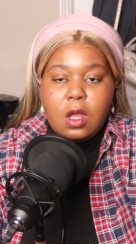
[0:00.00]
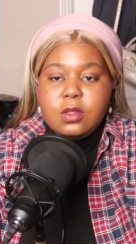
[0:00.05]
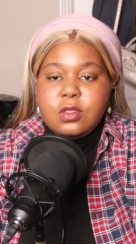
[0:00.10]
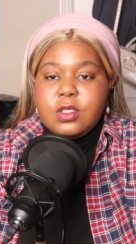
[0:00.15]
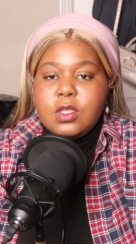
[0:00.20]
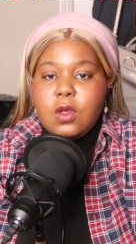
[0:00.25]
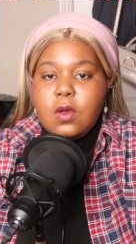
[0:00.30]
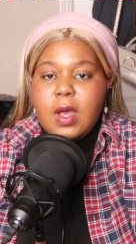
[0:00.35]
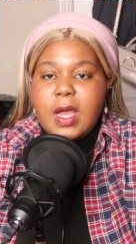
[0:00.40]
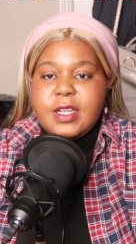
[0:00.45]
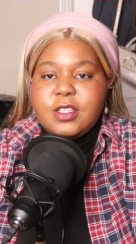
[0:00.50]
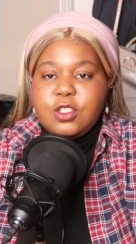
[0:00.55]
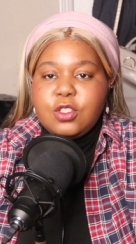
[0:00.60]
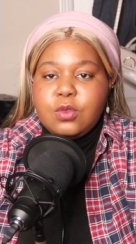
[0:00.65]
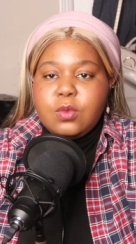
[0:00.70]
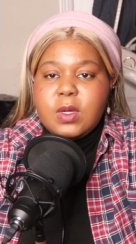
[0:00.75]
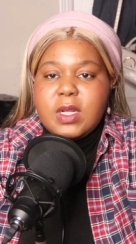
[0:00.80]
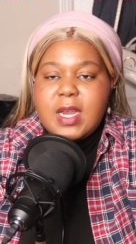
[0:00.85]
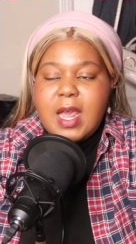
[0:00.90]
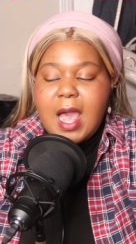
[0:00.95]
Also, I do
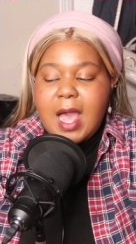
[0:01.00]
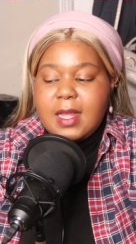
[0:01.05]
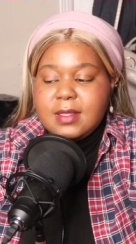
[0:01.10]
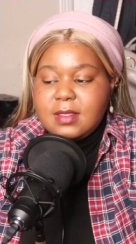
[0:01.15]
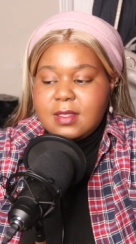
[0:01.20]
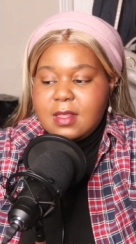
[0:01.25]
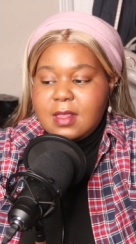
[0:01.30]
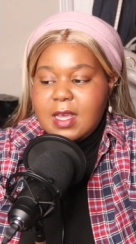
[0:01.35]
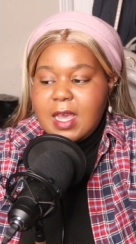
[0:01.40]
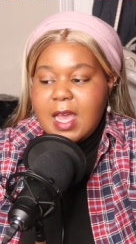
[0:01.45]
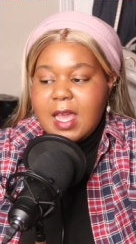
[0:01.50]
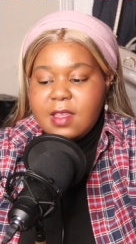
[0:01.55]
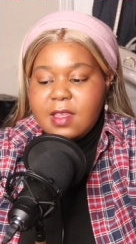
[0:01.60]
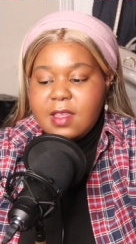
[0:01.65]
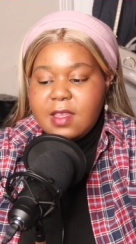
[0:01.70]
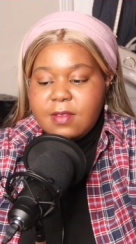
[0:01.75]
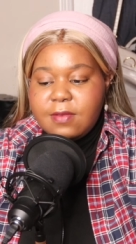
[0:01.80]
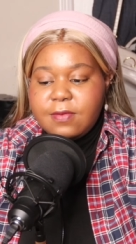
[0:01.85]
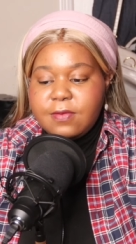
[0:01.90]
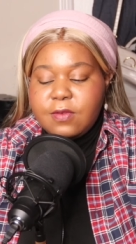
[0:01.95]
want to add to that
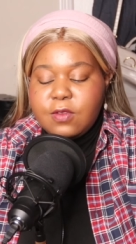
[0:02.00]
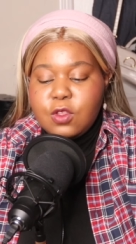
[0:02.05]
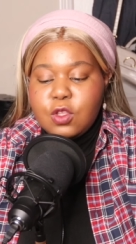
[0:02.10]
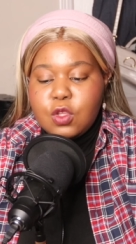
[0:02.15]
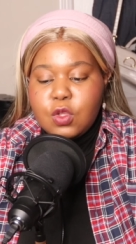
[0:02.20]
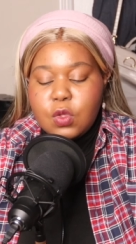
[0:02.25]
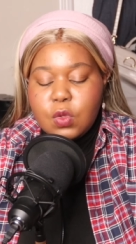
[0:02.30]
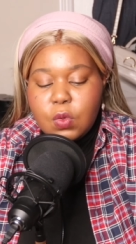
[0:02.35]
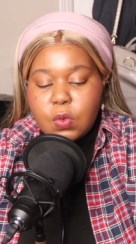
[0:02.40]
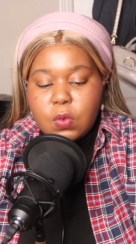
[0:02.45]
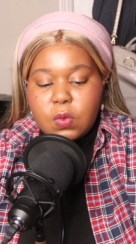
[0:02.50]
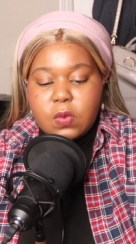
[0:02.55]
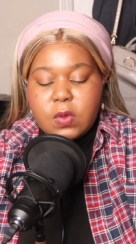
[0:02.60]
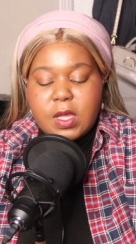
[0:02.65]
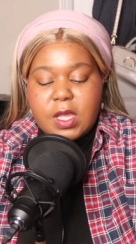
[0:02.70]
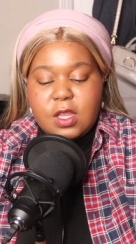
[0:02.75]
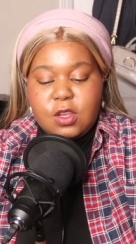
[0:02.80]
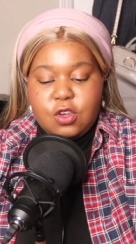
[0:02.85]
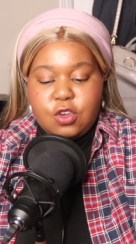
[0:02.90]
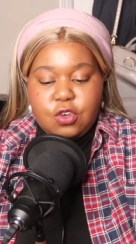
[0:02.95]
if you
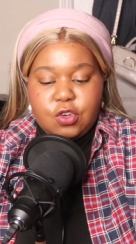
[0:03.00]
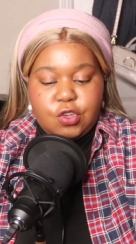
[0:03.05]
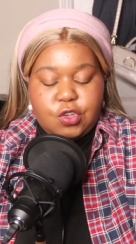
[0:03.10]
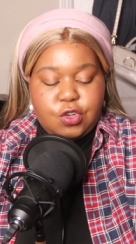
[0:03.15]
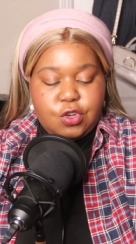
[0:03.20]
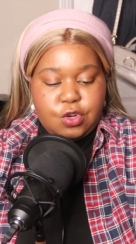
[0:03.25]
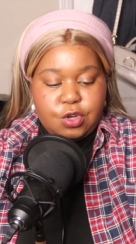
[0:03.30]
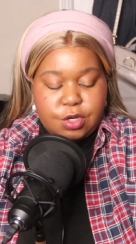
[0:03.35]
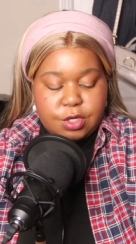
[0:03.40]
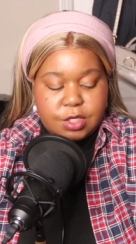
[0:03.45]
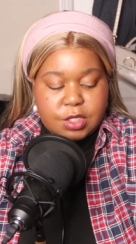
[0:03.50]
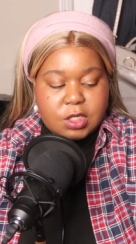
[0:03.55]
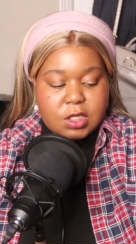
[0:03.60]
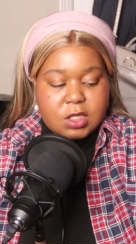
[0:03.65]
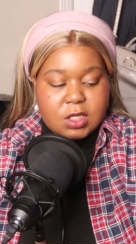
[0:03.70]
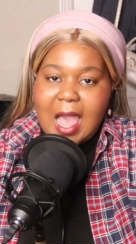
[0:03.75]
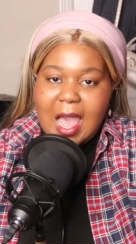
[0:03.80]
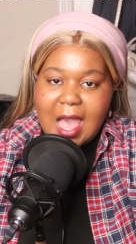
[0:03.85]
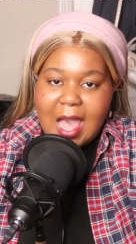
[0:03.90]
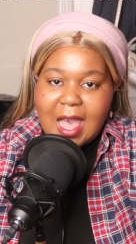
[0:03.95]
in your church
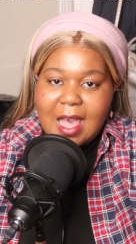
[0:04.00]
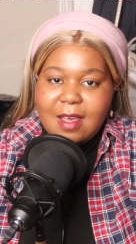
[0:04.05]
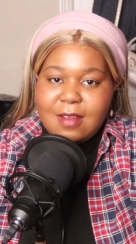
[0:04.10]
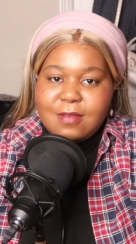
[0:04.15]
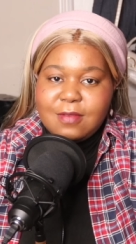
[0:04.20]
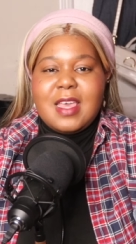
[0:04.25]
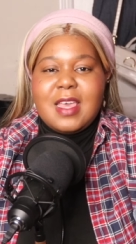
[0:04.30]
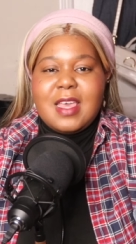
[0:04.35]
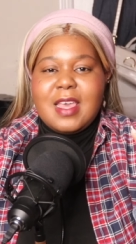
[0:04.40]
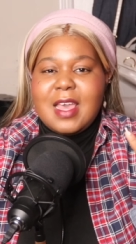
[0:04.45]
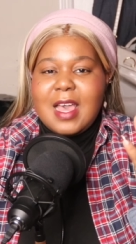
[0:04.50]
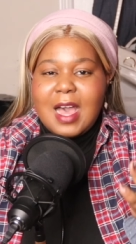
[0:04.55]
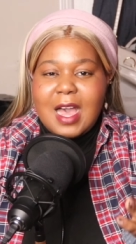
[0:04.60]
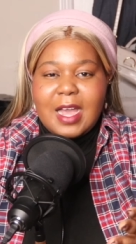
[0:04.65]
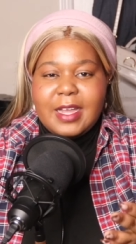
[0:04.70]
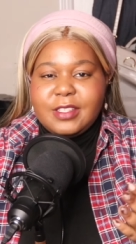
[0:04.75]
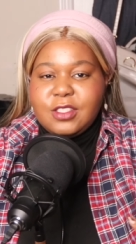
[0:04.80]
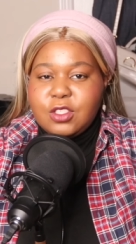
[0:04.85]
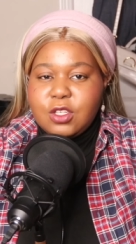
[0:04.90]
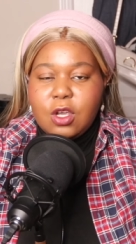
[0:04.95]
have a
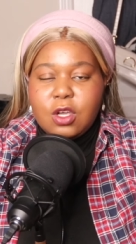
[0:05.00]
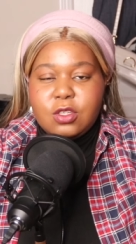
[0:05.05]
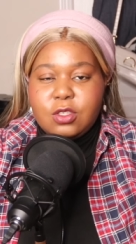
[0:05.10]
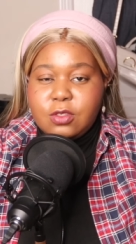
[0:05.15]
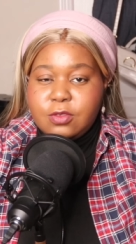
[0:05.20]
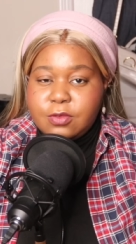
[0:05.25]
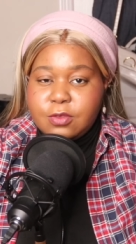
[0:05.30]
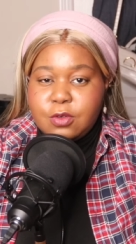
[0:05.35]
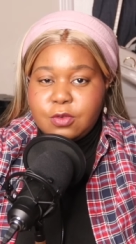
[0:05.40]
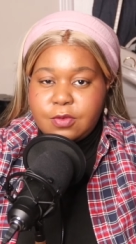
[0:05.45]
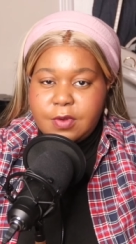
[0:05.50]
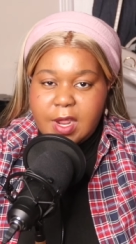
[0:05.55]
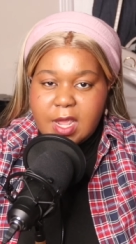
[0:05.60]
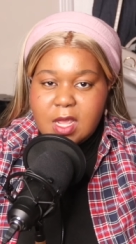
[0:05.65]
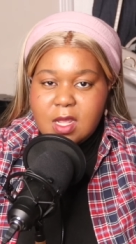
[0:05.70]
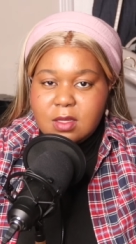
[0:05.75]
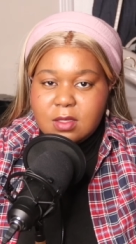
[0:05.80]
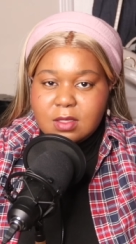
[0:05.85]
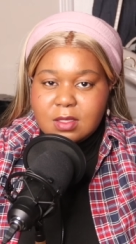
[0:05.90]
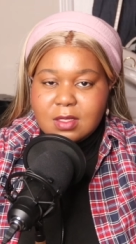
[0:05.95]
high turnover
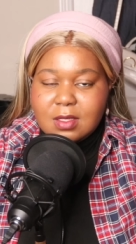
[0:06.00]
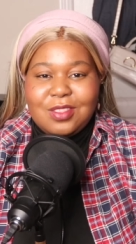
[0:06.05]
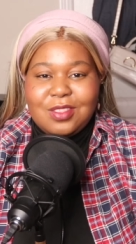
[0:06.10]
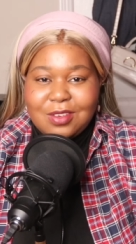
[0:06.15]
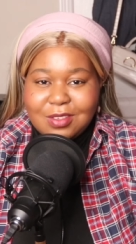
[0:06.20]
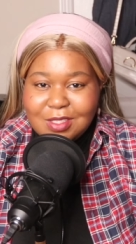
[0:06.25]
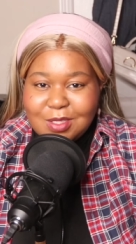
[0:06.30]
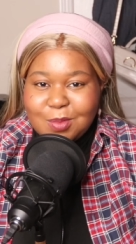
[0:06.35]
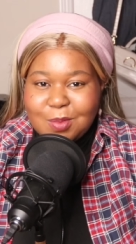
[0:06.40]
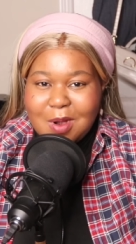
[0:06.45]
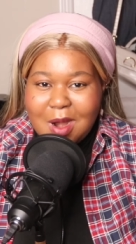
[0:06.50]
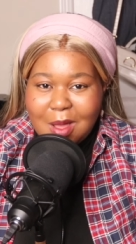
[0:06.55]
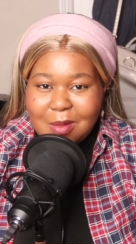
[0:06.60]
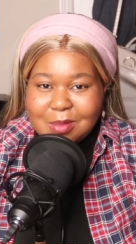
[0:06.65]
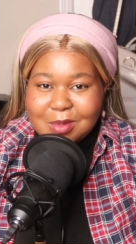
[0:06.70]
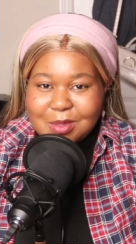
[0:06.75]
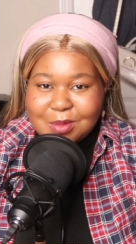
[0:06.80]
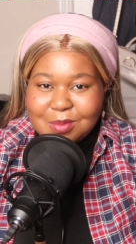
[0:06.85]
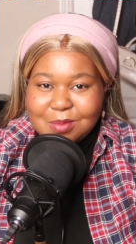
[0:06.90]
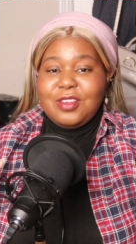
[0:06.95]
rate, there's a
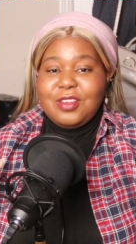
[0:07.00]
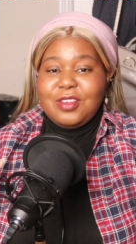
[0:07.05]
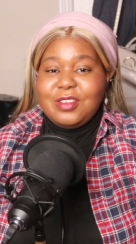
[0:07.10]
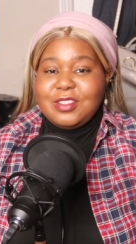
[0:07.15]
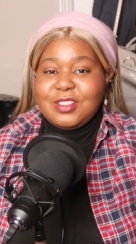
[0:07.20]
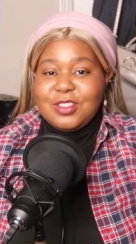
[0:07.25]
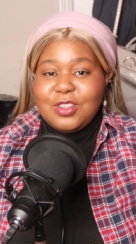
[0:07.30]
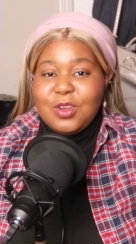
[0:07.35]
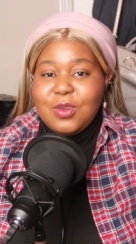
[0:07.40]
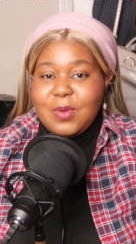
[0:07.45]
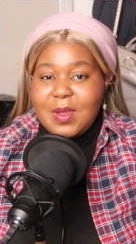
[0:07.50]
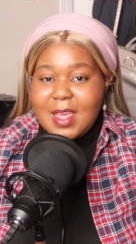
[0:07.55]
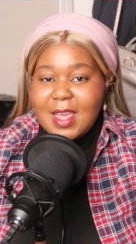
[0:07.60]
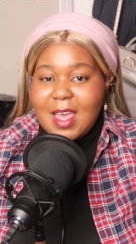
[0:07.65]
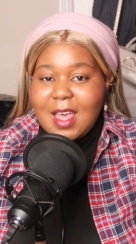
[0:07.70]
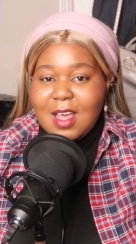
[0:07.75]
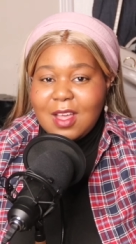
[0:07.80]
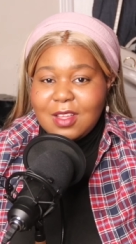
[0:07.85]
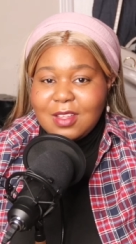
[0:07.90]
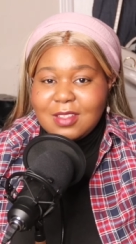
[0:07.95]
problem. There's no way
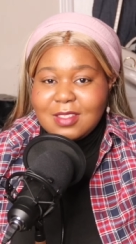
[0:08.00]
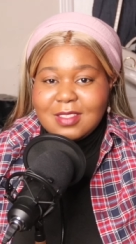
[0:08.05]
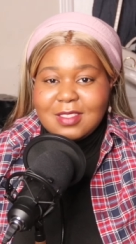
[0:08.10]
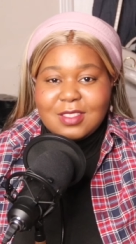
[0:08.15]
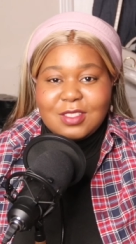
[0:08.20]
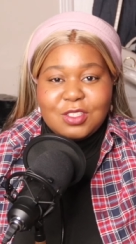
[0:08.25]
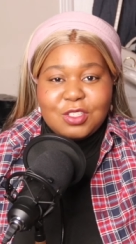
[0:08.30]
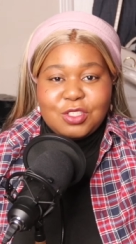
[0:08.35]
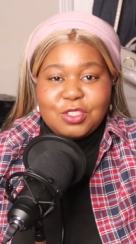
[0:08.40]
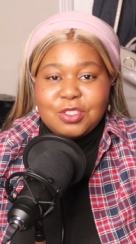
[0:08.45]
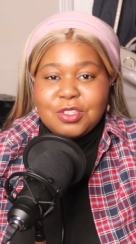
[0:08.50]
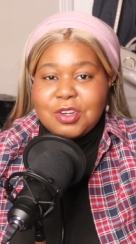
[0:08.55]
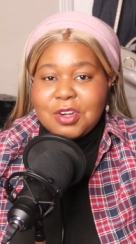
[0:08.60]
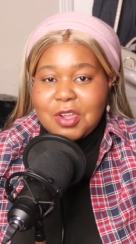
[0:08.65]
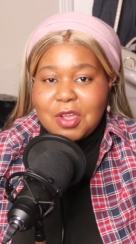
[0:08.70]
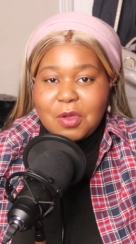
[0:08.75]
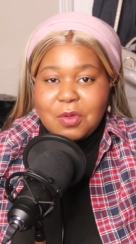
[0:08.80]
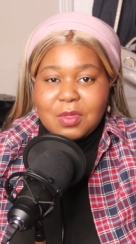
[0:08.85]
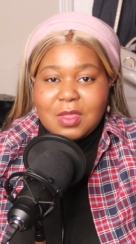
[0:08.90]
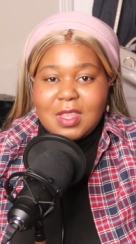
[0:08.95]
else to
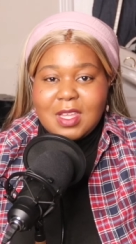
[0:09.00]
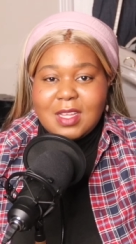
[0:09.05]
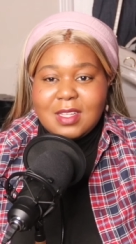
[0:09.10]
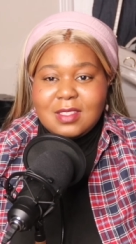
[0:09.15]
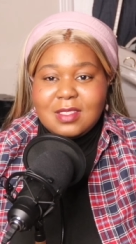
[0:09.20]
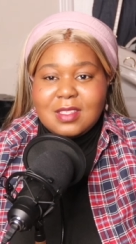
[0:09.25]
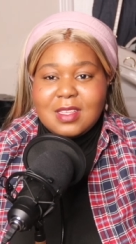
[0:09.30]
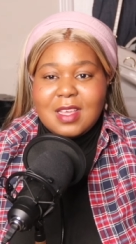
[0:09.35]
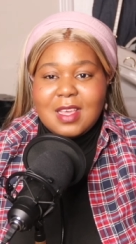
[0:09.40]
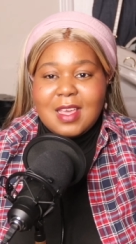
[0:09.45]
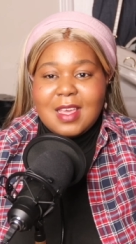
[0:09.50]
sugarcoat this.